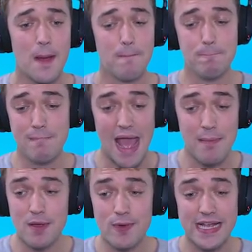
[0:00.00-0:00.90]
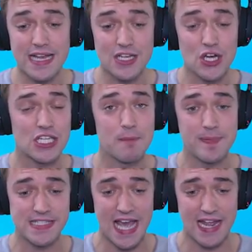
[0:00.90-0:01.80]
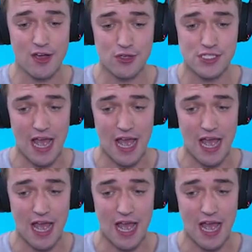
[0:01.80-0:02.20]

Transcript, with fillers: Maybe we can cook the potatoes.